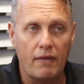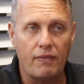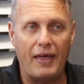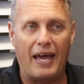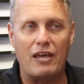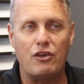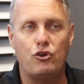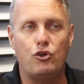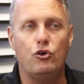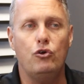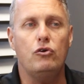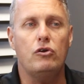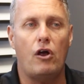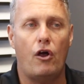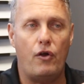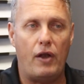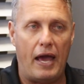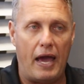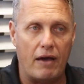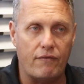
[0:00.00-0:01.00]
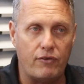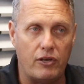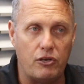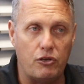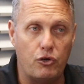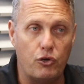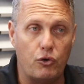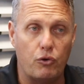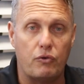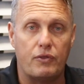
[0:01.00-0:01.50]
that you don't have
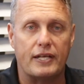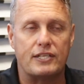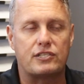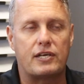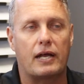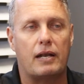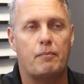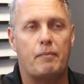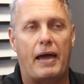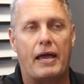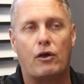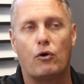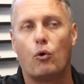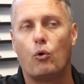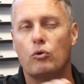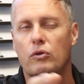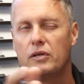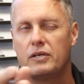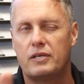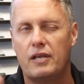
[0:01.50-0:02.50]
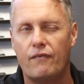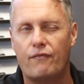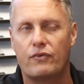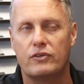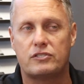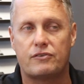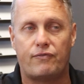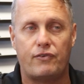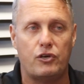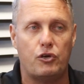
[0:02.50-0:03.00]
in you that's going to make all the
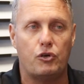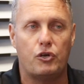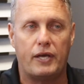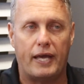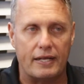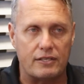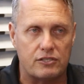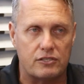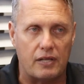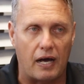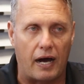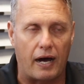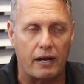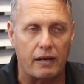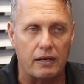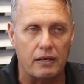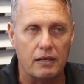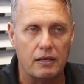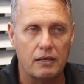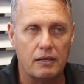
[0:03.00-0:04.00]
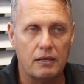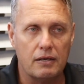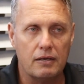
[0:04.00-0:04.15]
difference for you to get started.